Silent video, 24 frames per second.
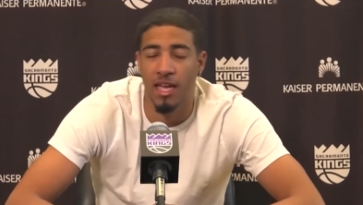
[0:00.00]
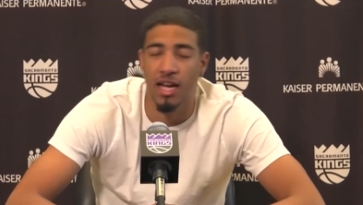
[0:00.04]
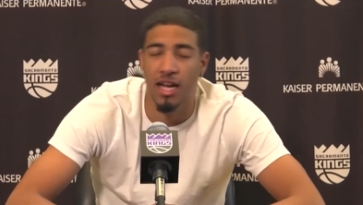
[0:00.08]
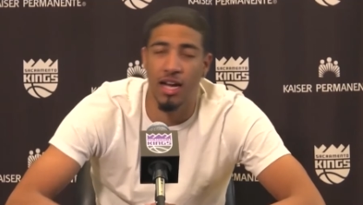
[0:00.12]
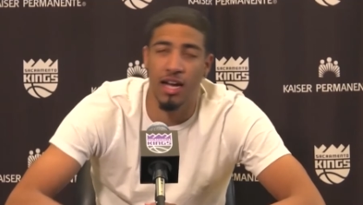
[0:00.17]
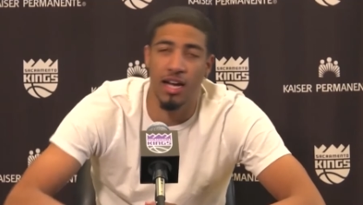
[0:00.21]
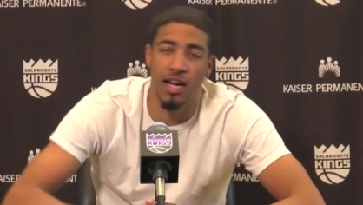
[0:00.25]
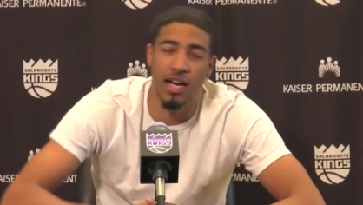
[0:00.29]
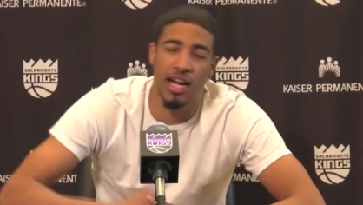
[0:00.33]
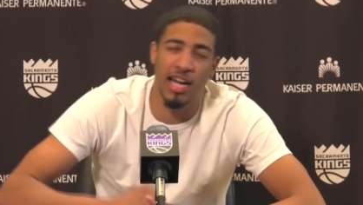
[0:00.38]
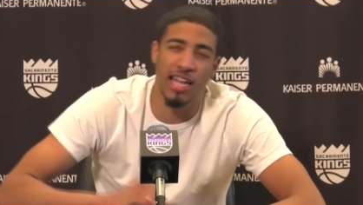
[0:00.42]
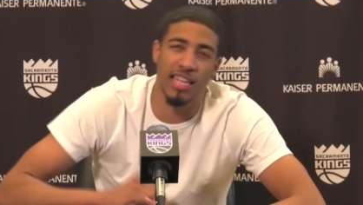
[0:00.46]

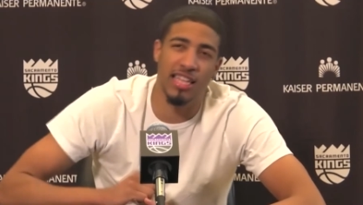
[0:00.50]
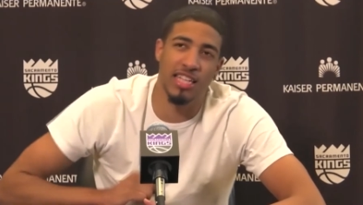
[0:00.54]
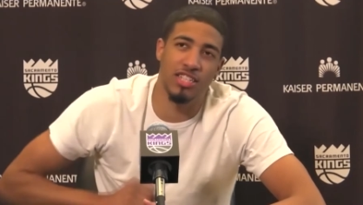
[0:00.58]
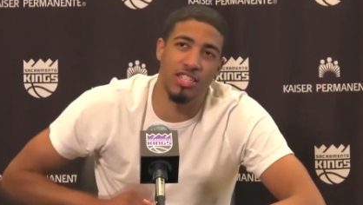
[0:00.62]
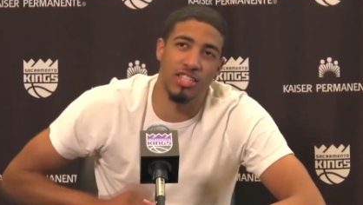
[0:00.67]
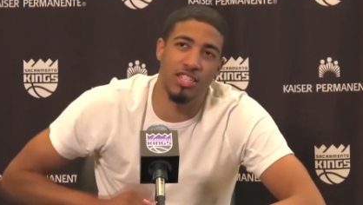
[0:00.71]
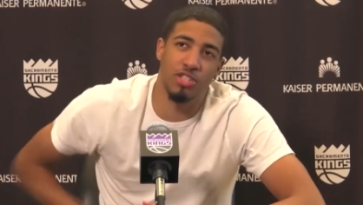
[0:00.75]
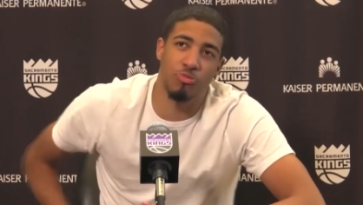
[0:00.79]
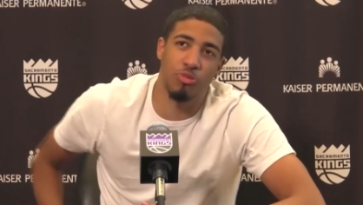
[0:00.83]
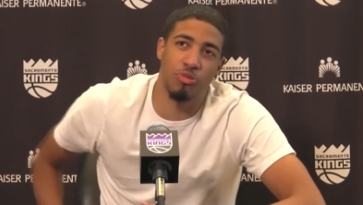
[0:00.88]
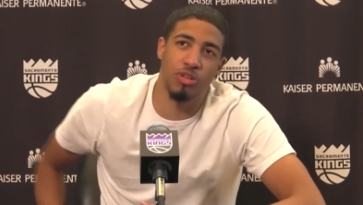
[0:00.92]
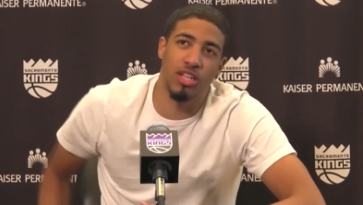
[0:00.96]
Uh, I think
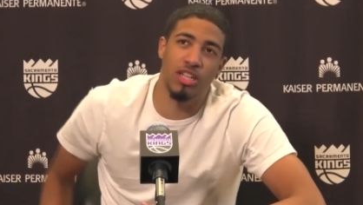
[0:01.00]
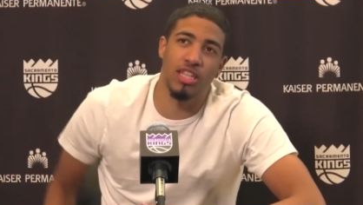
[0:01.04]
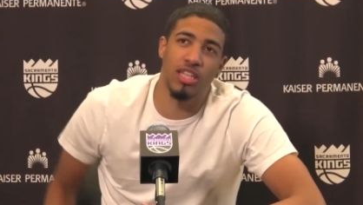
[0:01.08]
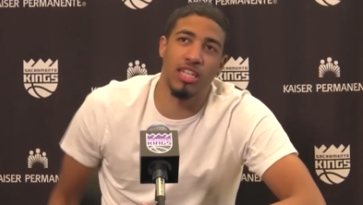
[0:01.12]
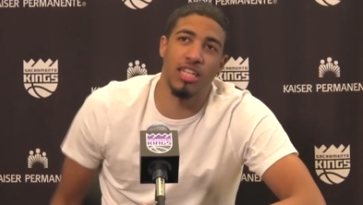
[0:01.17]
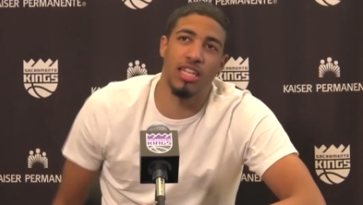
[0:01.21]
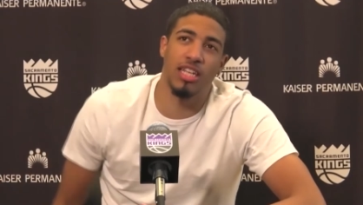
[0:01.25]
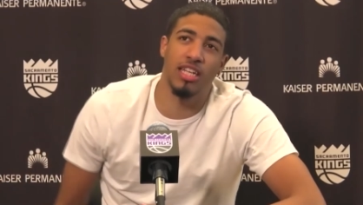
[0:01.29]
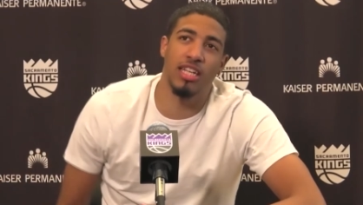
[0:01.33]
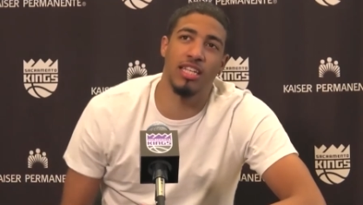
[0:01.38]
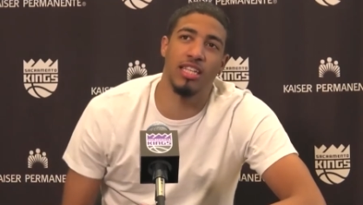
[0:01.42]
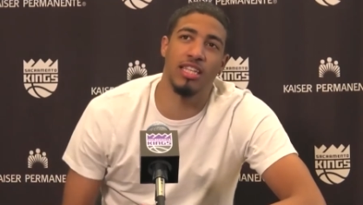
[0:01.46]
just
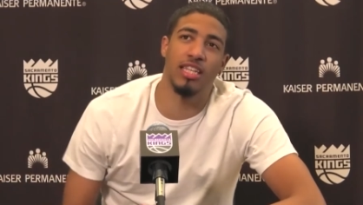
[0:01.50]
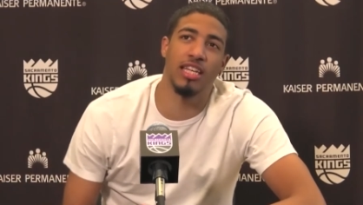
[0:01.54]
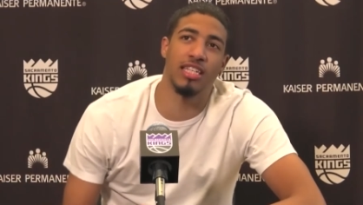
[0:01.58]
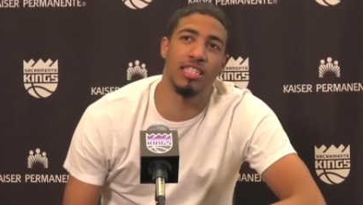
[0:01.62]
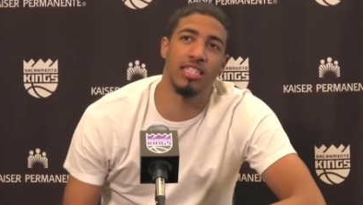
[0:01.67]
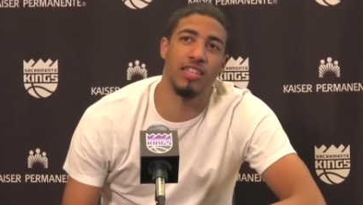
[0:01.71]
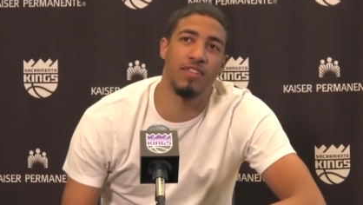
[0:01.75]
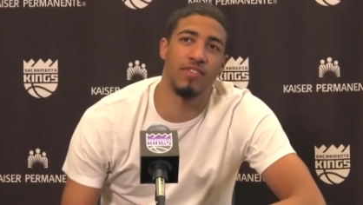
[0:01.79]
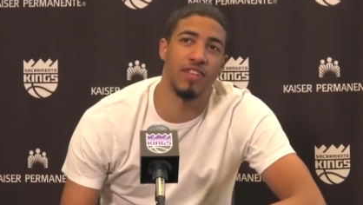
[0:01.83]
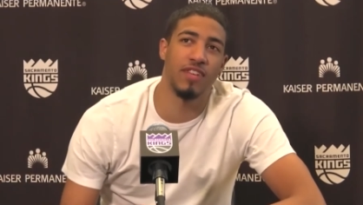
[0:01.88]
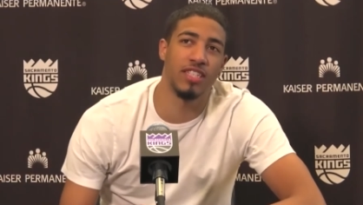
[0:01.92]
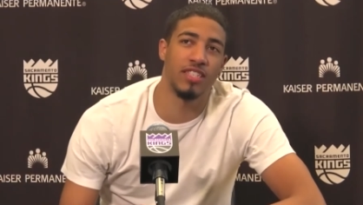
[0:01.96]
sprinkling in things
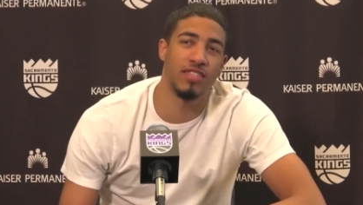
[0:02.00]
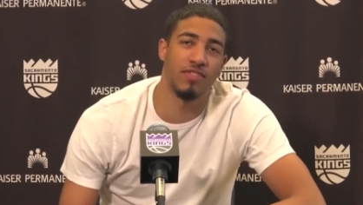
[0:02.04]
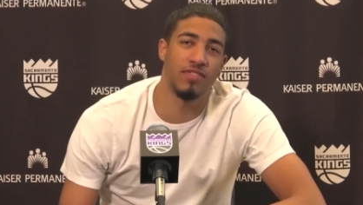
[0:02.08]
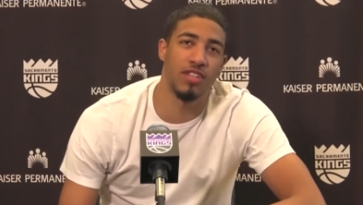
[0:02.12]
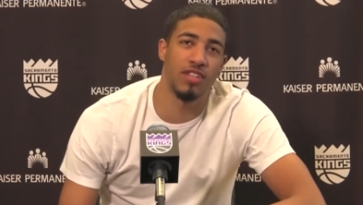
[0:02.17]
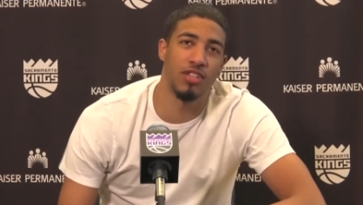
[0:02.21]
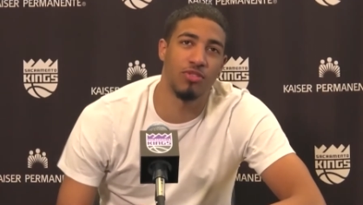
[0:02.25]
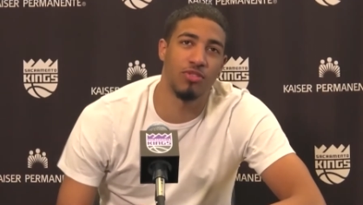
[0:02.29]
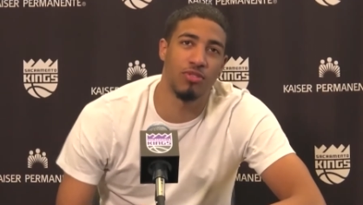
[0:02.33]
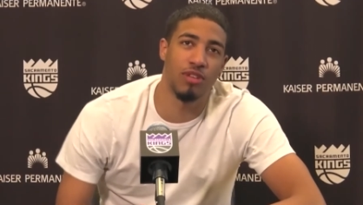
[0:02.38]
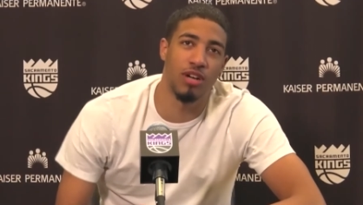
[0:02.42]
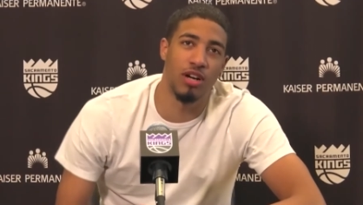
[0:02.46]

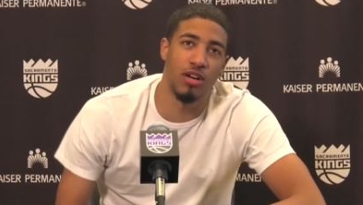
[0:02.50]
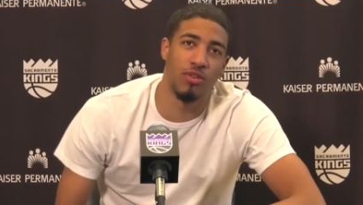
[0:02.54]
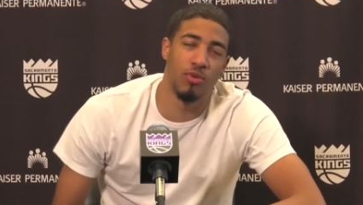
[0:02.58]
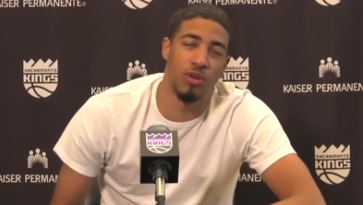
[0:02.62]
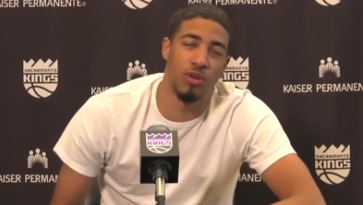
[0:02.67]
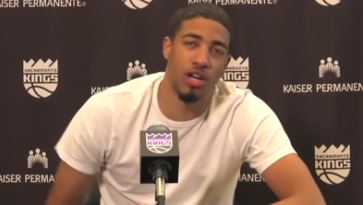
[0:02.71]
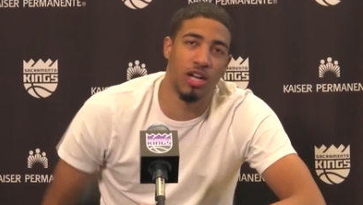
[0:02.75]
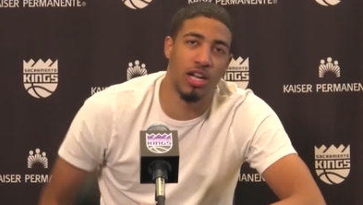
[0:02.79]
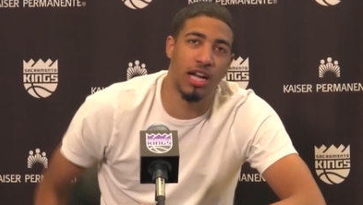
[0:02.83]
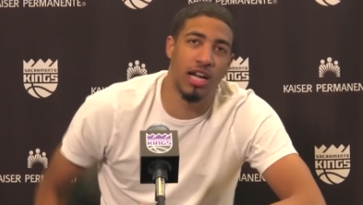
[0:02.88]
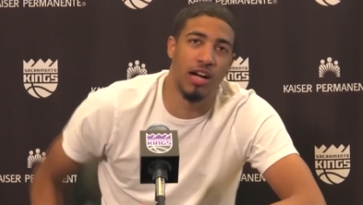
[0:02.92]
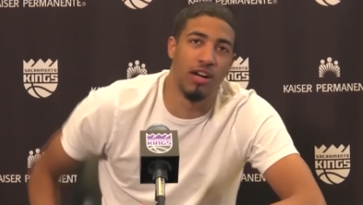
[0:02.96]
defensively throughout
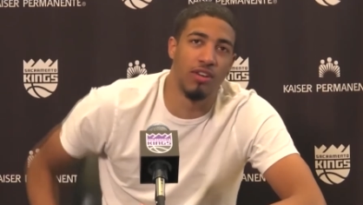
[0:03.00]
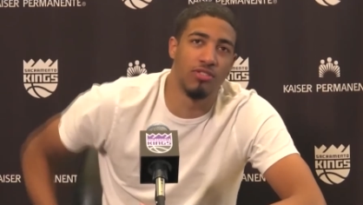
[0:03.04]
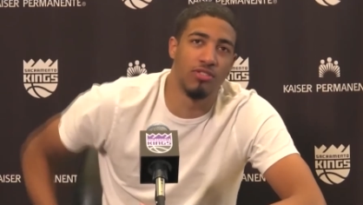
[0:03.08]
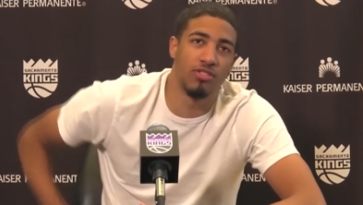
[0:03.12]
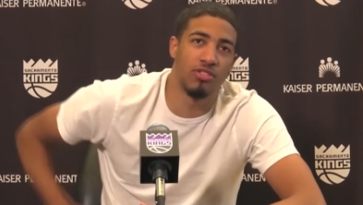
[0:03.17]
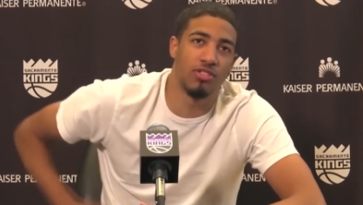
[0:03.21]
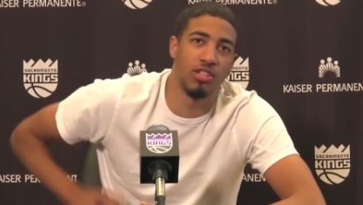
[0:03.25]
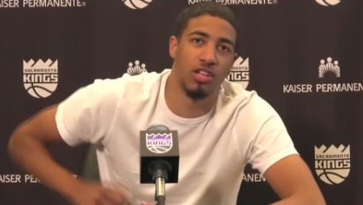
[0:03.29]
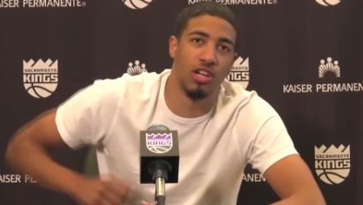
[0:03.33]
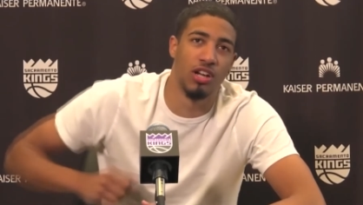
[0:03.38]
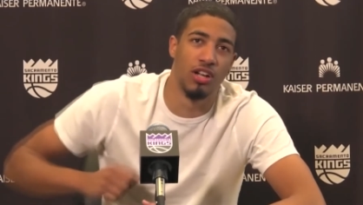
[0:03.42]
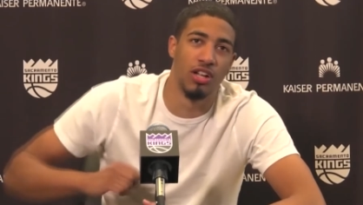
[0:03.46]

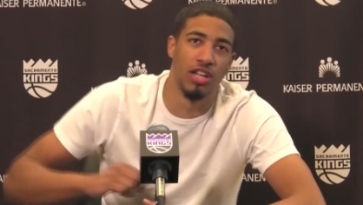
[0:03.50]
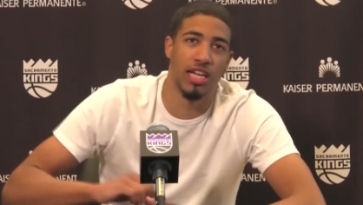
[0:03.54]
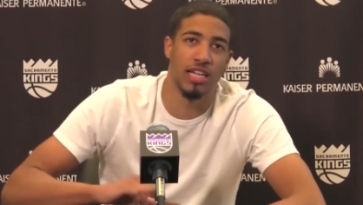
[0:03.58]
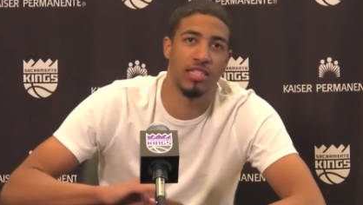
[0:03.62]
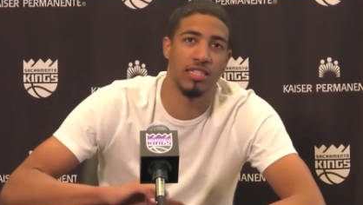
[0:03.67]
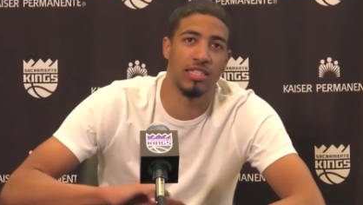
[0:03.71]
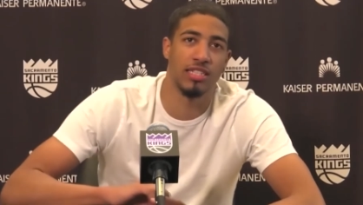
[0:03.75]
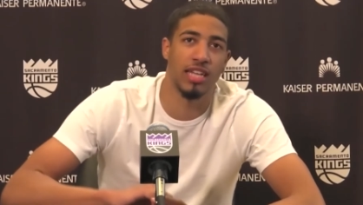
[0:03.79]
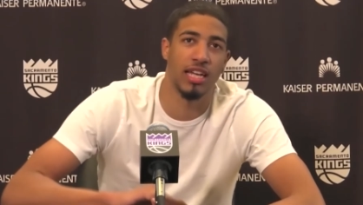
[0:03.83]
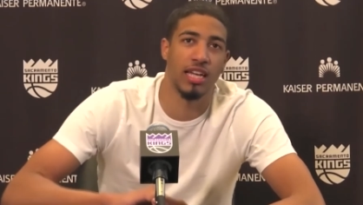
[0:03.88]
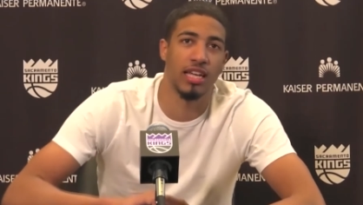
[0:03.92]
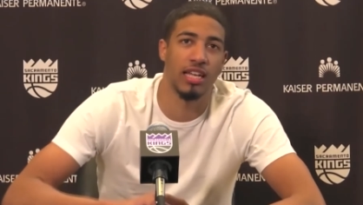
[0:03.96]
workouts, you know,
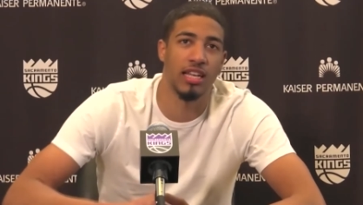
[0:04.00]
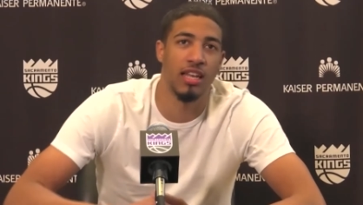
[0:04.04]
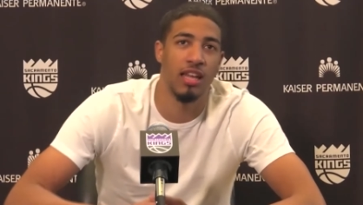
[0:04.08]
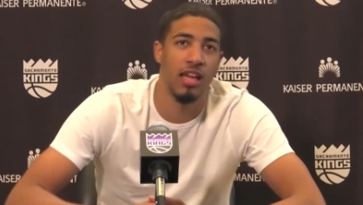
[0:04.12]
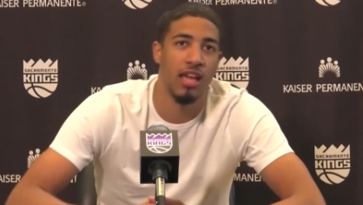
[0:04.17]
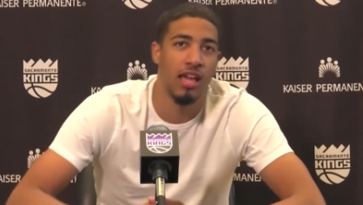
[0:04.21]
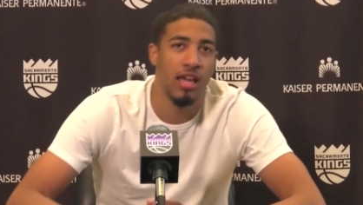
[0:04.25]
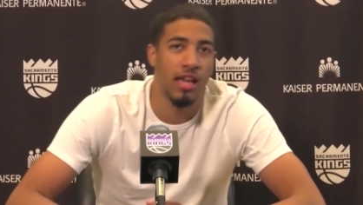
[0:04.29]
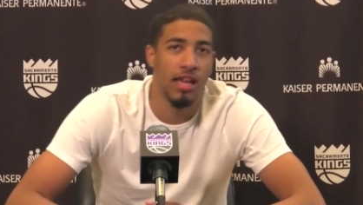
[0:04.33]
like taking